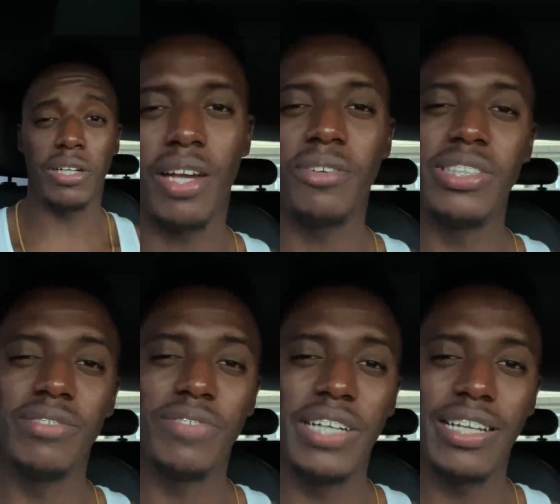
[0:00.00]
The reason
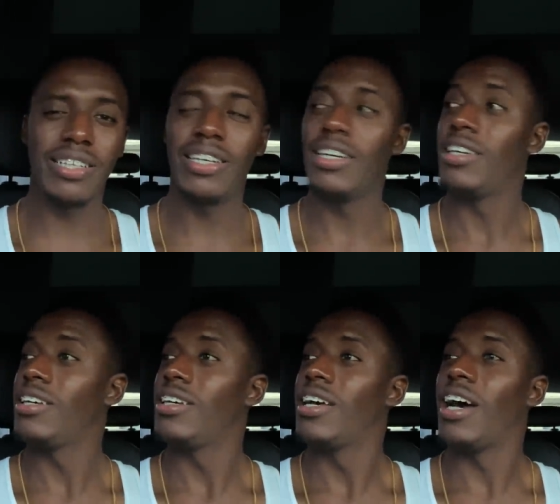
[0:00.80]
for that,
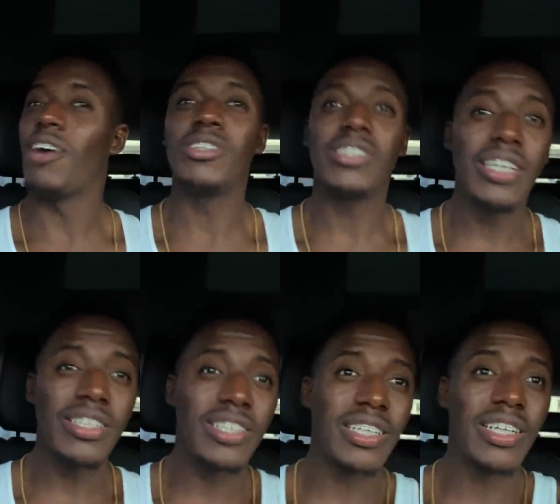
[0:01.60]
I was there
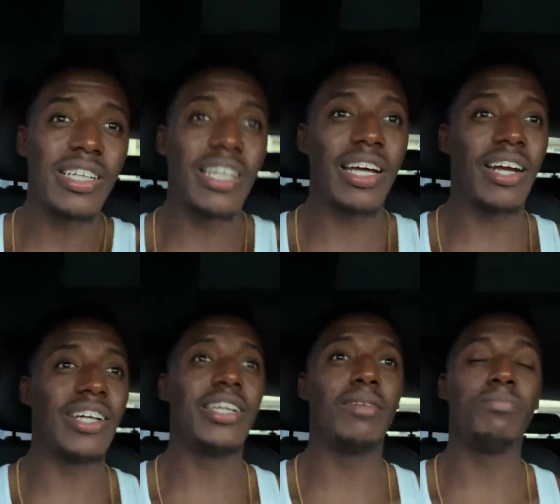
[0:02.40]
sitting in the car
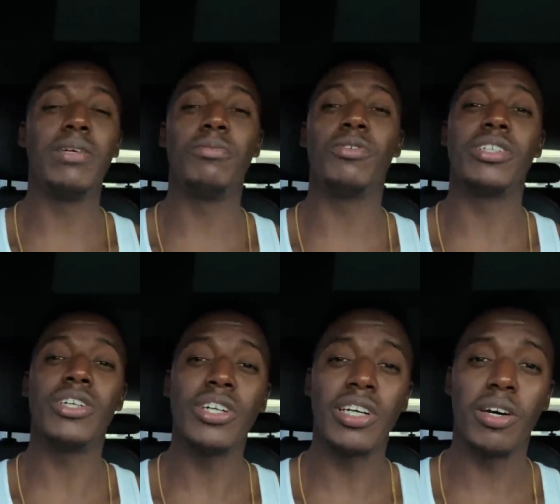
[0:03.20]
and then people were
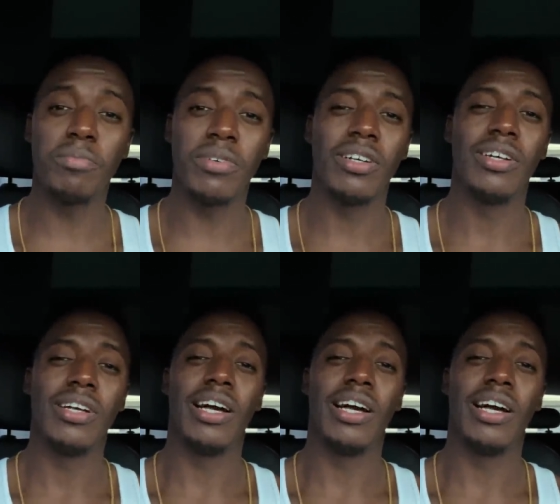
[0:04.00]
turning up.